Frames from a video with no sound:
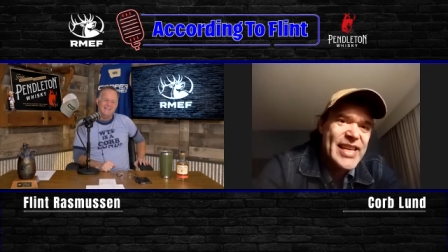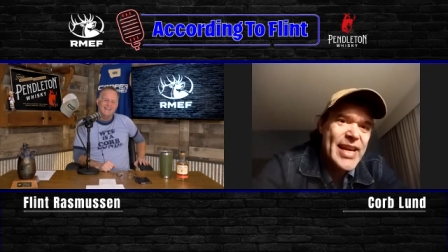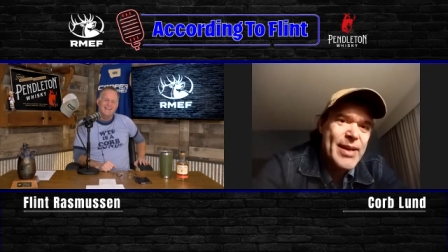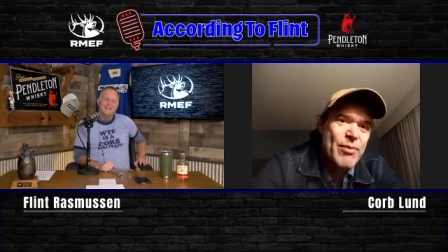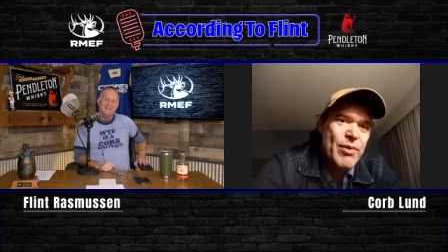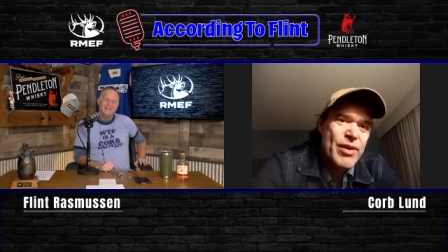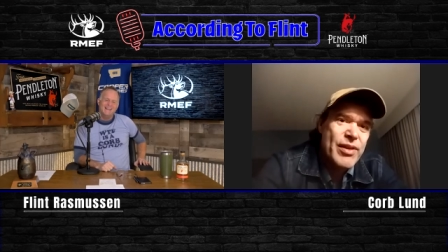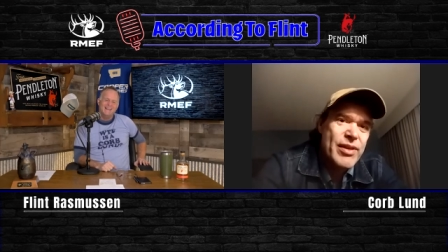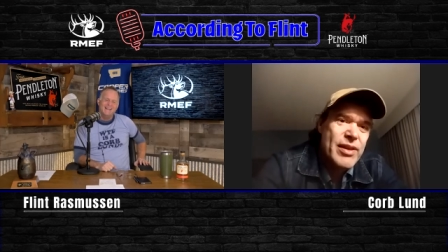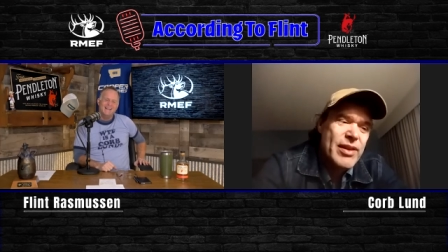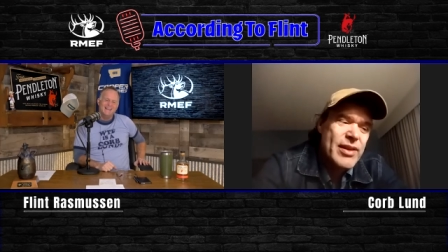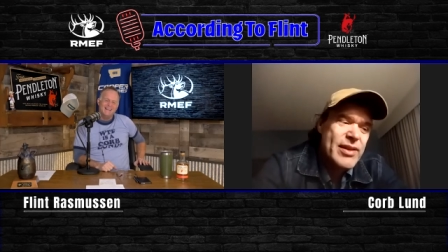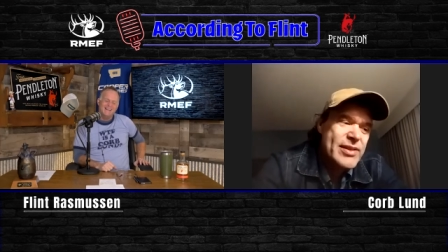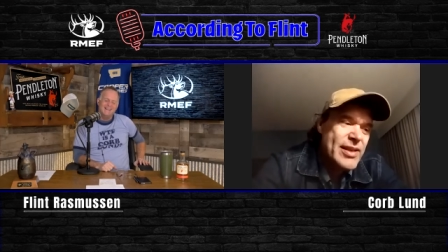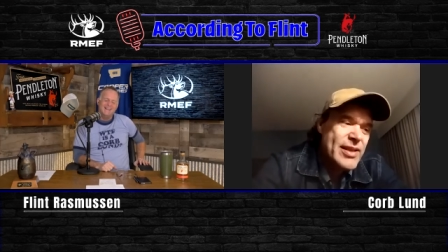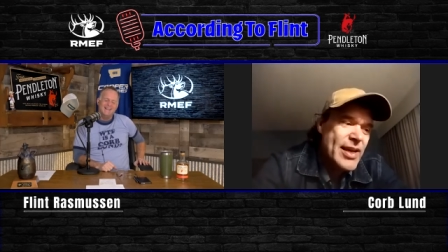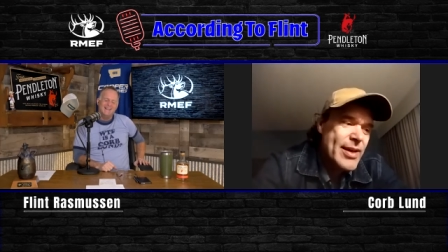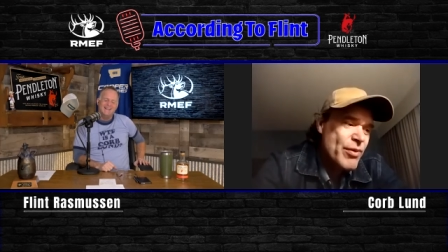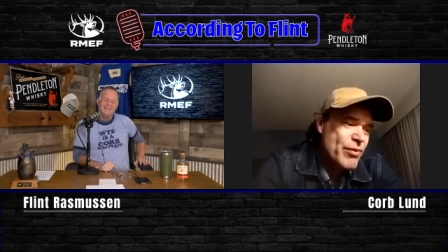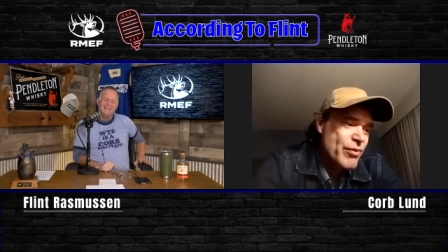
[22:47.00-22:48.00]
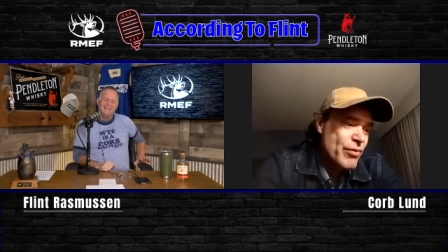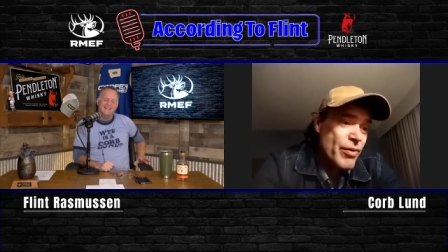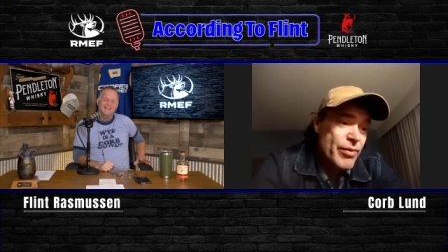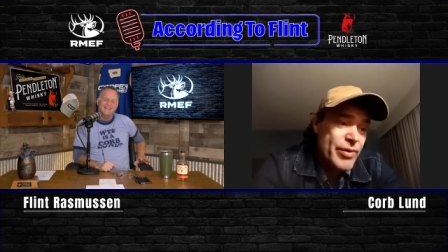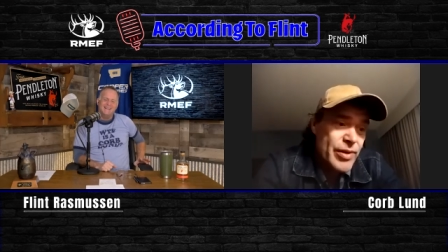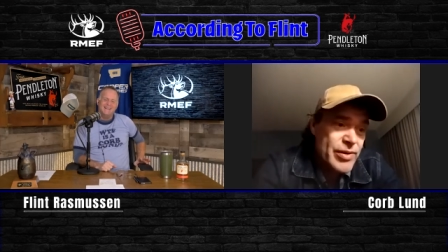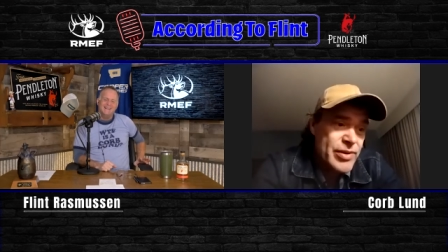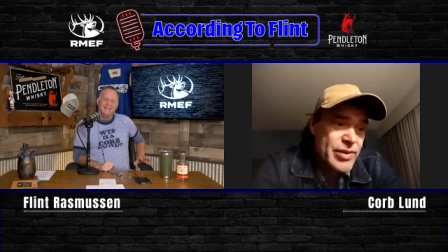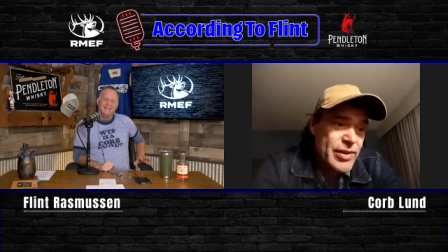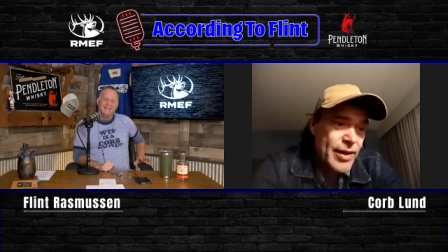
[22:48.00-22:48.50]
and same with same with
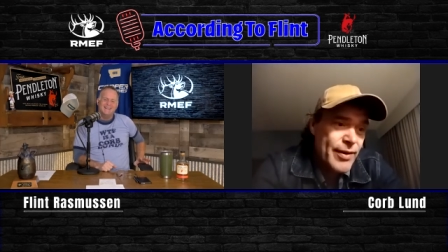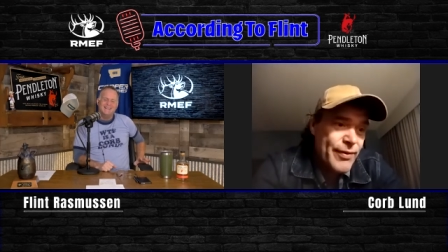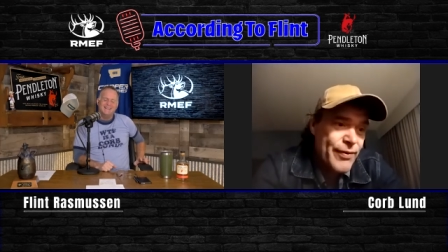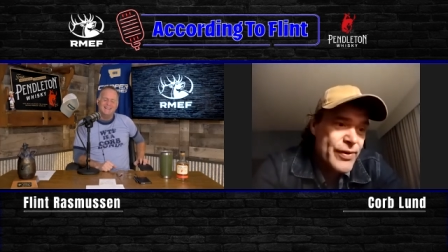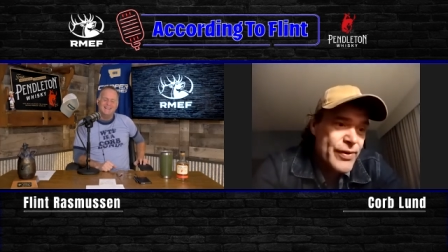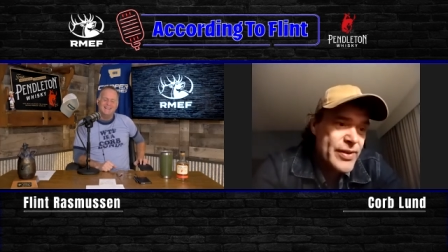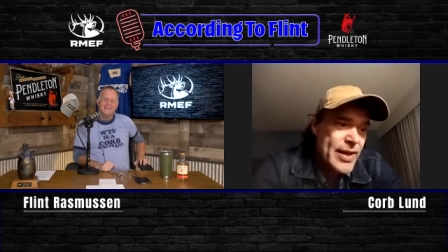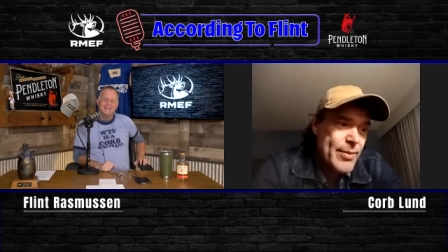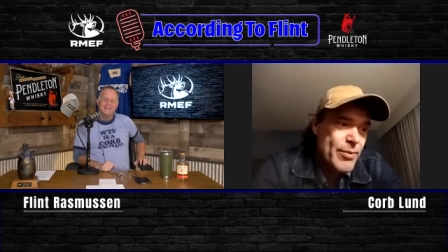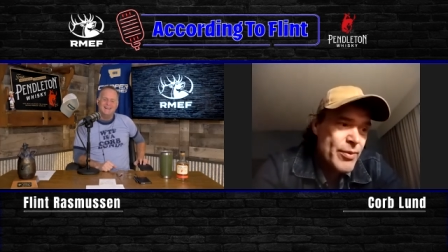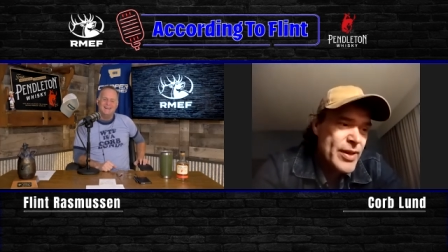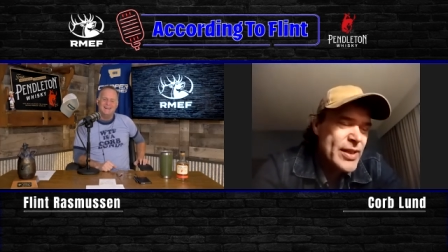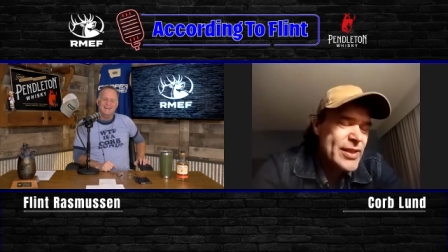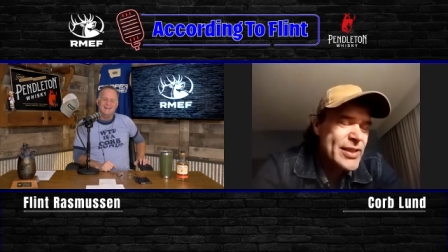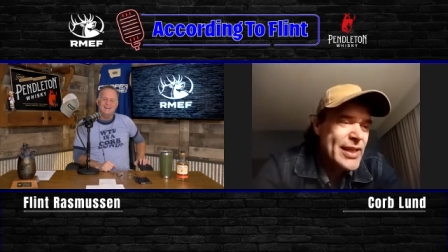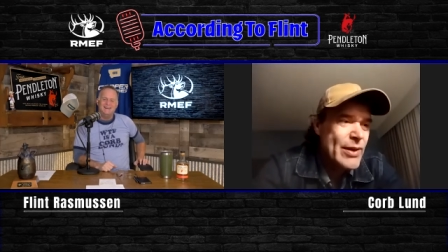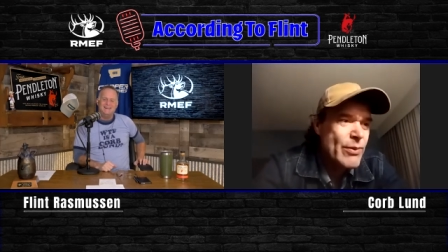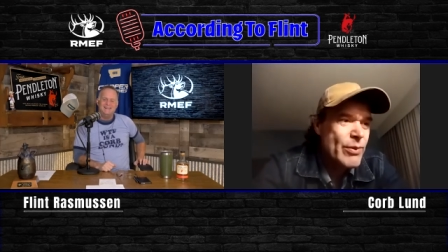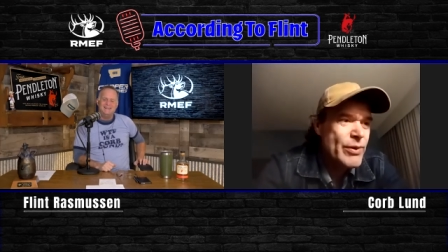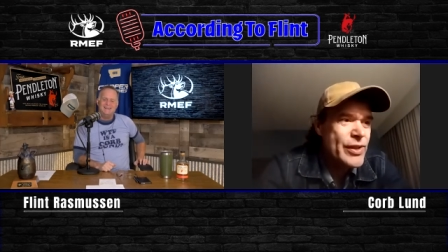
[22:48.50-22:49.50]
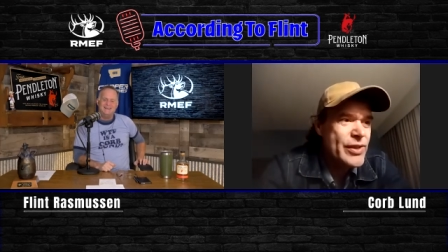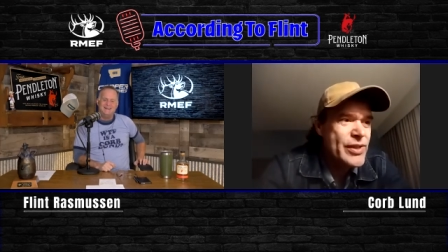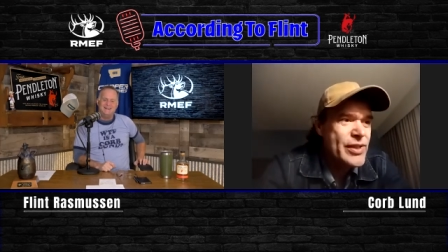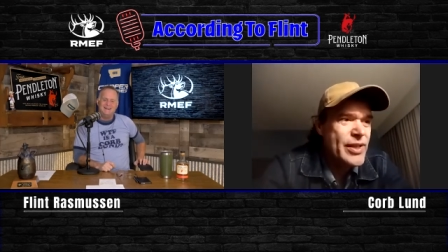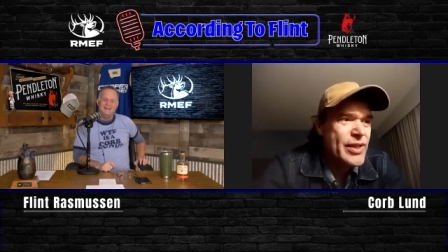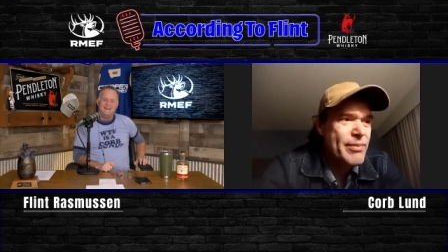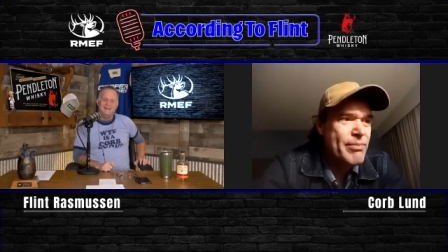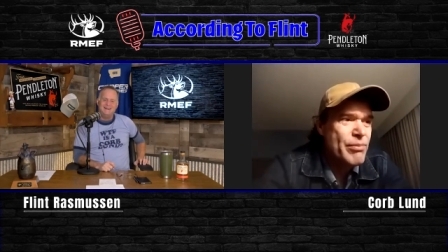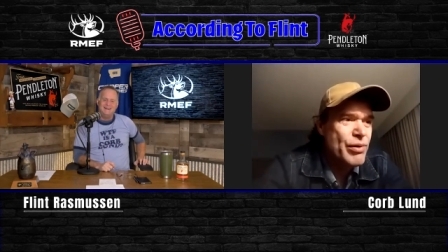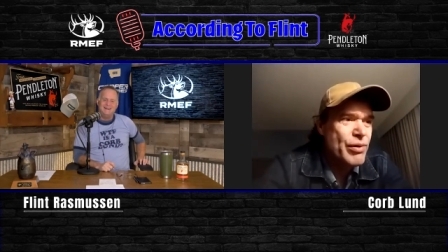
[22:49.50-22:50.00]
rodeo stuff or same with it's like when you
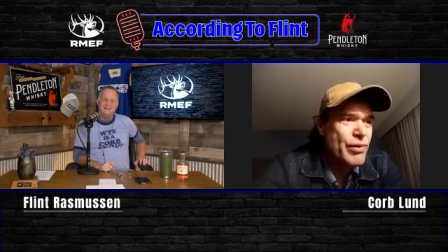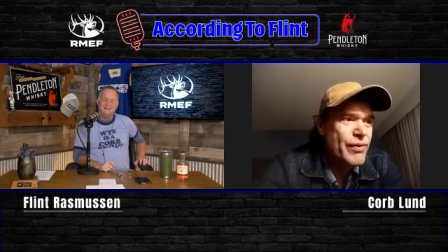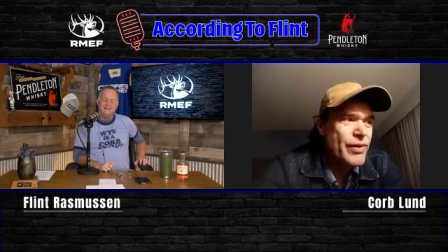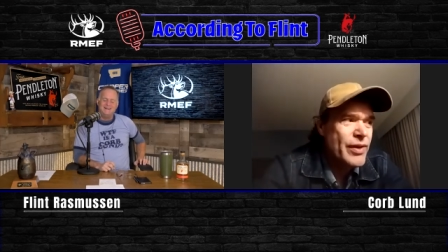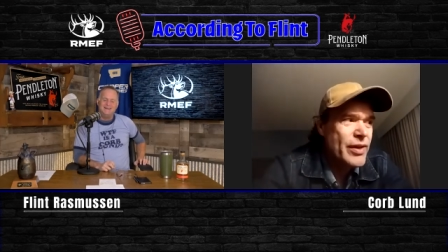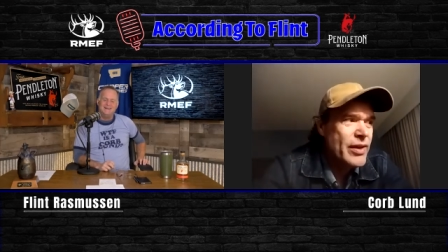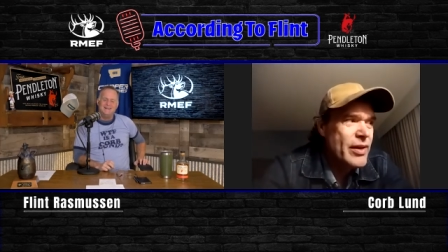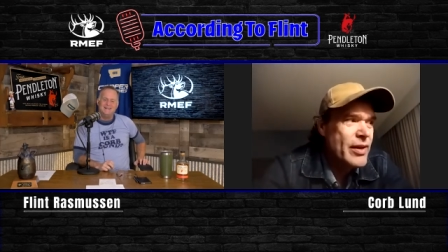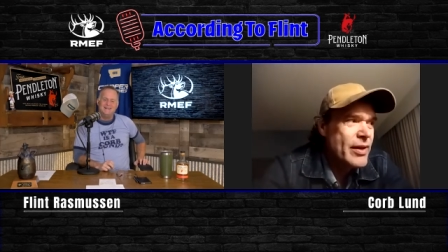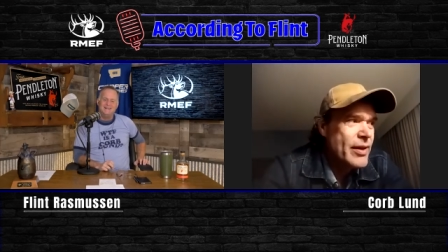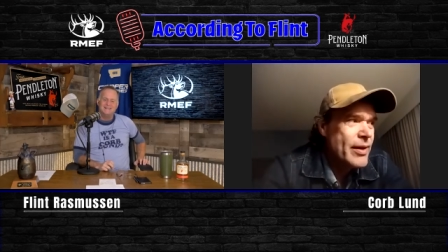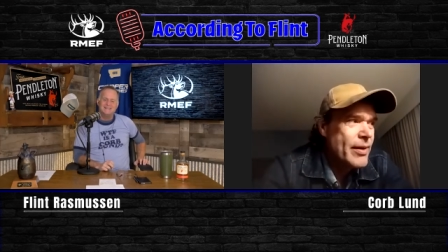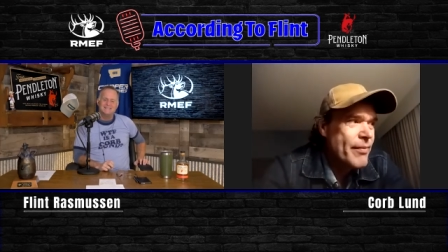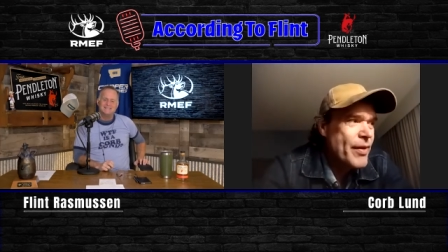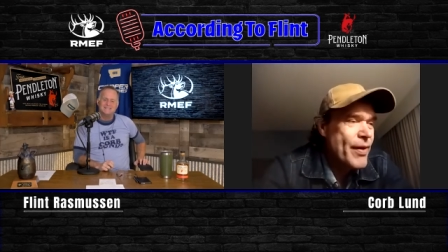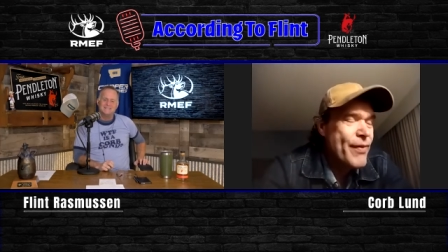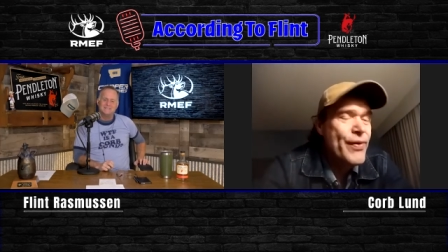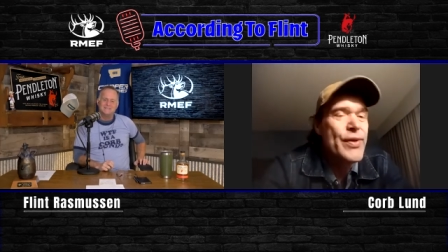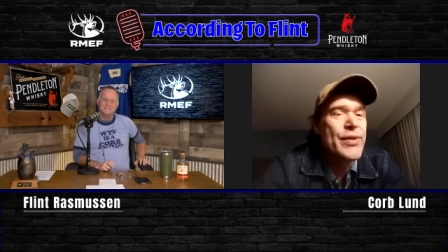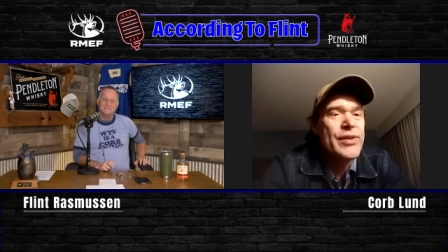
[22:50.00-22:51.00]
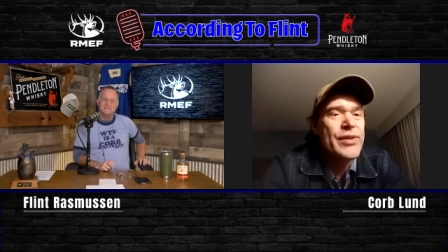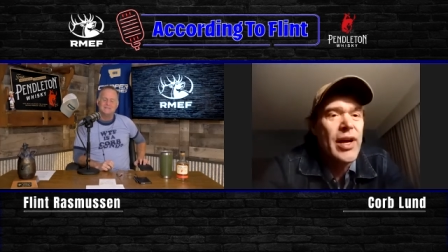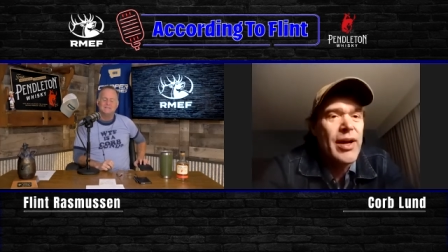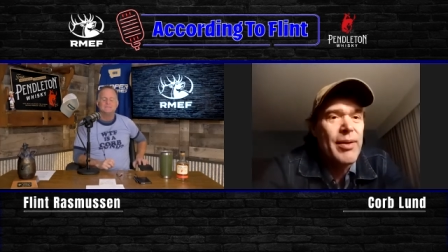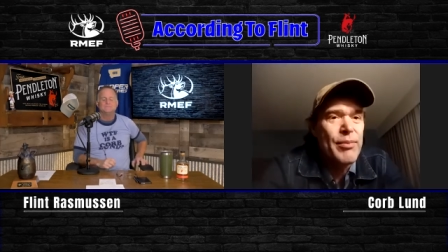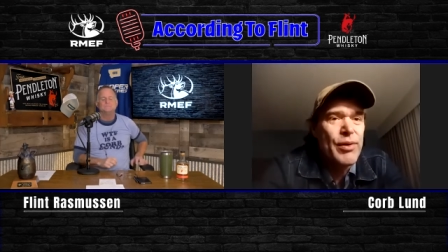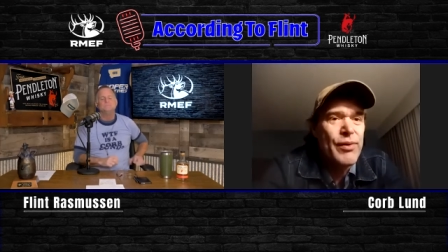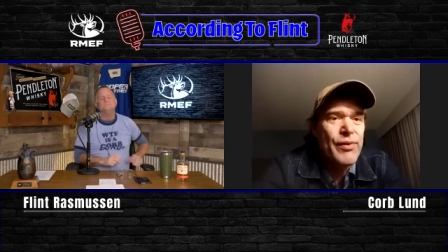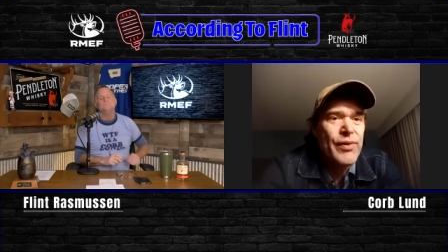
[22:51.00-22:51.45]
see a movie if you saw a hmm.